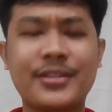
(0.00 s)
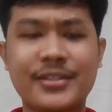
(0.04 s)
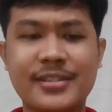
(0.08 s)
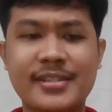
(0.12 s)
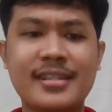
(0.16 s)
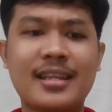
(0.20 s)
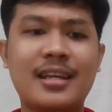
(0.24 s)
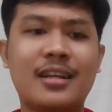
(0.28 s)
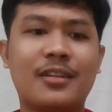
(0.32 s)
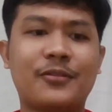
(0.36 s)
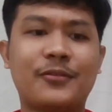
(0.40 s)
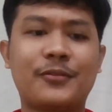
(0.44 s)

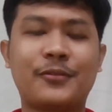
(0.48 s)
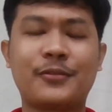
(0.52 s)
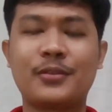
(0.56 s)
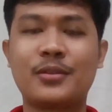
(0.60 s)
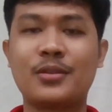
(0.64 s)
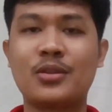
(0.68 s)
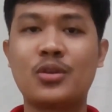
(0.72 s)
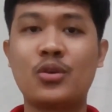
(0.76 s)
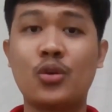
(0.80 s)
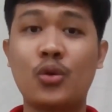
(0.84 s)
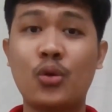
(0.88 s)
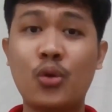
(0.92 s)
yourself,
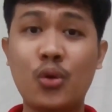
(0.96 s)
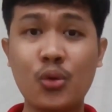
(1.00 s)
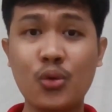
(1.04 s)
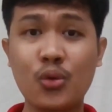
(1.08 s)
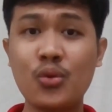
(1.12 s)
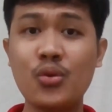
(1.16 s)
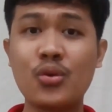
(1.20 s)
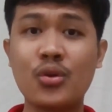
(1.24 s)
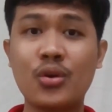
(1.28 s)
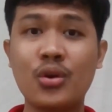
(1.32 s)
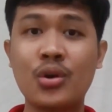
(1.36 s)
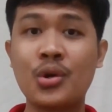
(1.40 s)

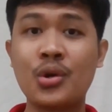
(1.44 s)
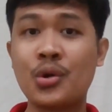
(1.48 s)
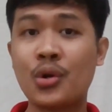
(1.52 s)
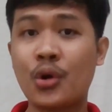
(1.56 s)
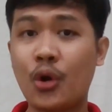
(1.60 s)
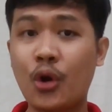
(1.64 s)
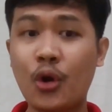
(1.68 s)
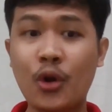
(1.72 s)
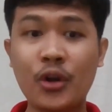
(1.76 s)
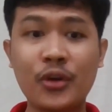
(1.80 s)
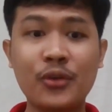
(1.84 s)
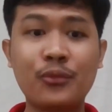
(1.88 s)
who
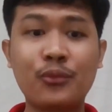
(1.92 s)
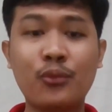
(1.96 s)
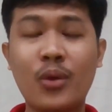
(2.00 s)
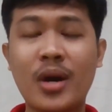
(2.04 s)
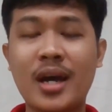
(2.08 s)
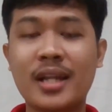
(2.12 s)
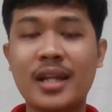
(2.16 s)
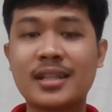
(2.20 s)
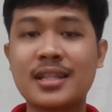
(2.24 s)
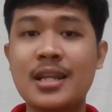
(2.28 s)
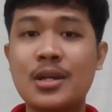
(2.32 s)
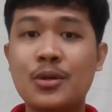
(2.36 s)
or
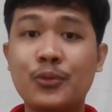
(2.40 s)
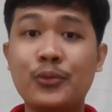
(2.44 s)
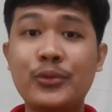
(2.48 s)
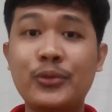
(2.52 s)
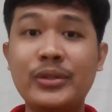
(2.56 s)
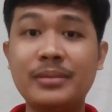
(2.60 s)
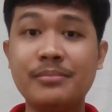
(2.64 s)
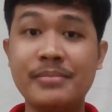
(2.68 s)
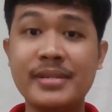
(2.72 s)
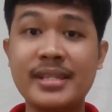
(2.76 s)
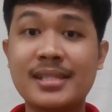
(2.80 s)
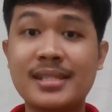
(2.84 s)
what
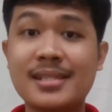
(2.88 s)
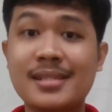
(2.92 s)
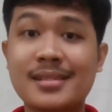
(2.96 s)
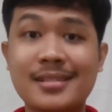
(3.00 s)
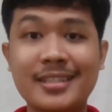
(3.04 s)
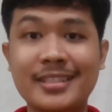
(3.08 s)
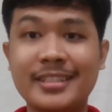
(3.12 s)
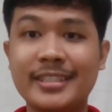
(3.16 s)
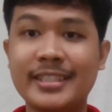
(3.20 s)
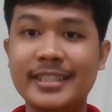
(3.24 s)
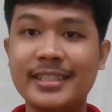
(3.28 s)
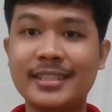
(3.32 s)
will be
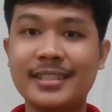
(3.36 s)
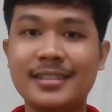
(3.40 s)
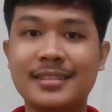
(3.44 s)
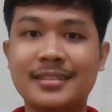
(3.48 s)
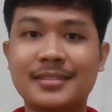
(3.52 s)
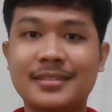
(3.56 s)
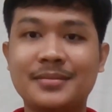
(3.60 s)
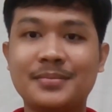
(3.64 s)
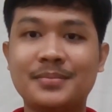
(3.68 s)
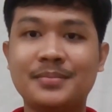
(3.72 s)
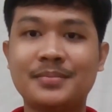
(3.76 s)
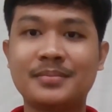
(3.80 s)
studied?
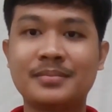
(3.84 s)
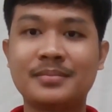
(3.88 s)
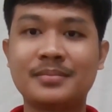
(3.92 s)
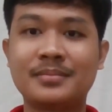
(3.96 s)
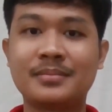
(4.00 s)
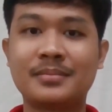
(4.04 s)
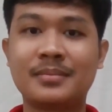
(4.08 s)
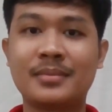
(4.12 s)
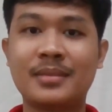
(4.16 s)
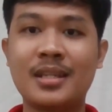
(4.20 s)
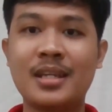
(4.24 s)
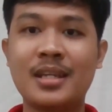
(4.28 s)

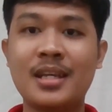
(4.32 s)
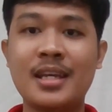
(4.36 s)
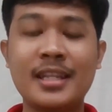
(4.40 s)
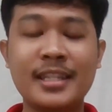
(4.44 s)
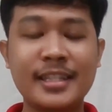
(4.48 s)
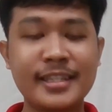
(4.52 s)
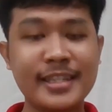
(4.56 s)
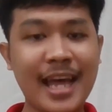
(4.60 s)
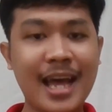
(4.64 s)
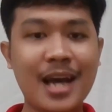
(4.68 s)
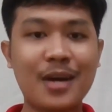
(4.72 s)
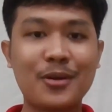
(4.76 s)

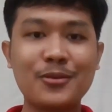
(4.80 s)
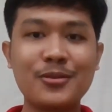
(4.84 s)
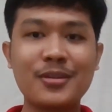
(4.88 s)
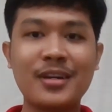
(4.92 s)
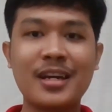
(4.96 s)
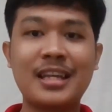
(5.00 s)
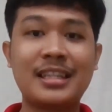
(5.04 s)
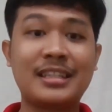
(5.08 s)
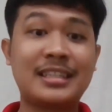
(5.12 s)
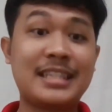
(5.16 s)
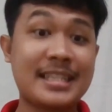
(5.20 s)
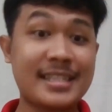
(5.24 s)
Now,
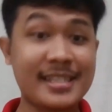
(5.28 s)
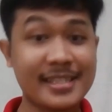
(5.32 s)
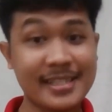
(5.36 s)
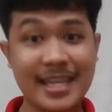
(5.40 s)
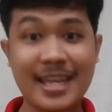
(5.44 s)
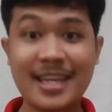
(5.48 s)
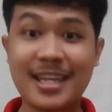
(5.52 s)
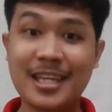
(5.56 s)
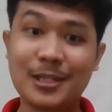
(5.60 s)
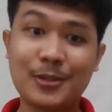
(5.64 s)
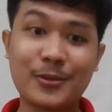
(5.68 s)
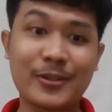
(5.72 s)
let's
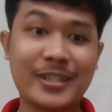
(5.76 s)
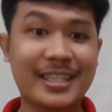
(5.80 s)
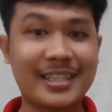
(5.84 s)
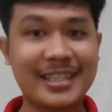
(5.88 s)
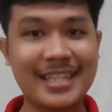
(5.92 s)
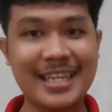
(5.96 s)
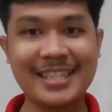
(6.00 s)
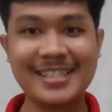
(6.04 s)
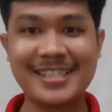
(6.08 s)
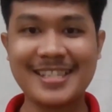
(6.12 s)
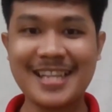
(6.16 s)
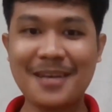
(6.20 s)
take a look at
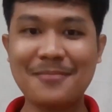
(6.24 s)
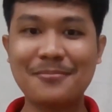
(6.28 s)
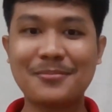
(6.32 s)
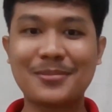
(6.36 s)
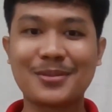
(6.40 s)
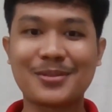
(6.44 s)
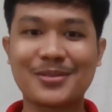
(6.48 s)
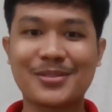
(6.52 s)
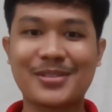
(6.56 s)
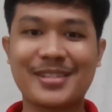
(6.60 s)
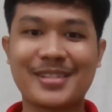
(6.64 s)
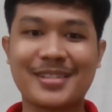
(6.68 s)
the
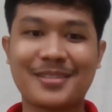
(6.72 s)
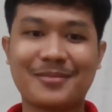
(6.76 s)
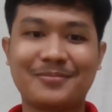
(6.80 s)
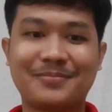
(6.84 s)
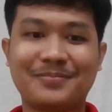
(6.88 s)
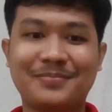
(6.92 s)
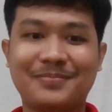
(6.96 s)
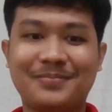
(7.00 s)
examples.